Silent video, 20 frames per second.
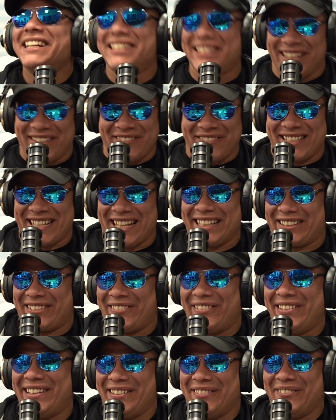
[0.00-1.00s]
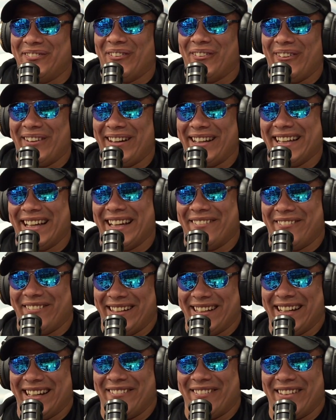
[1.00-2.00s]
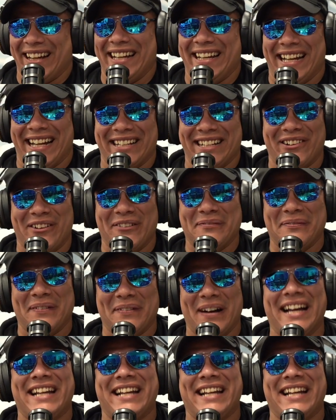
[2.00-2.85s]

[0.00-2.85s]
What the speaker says: Dude, it was like 3 in the morning that one night, right? I drove by.